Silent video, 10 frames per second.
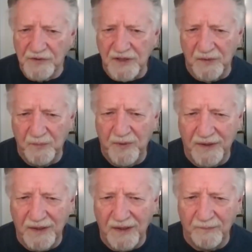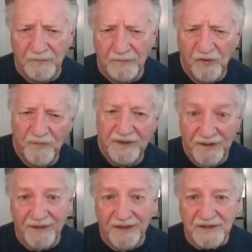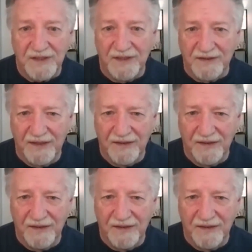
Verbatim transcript: up movement and things like that. You understand?